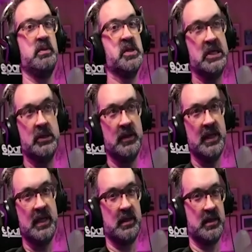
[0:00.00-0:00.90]
unique
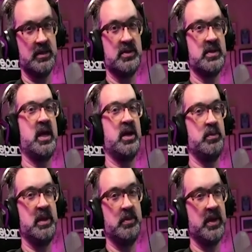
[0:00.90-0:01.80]
because there's a lot of
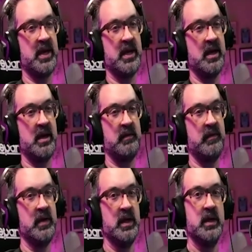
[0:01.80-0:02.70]
people that have
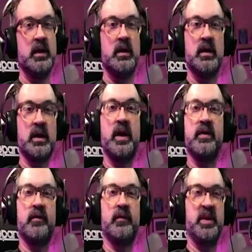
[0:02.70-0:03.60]
kind
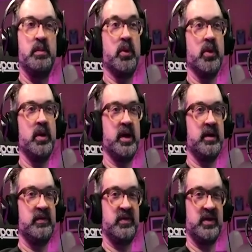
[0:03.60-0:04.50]
of been born out of
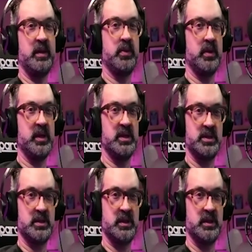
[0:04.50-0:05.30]
skateboard industry.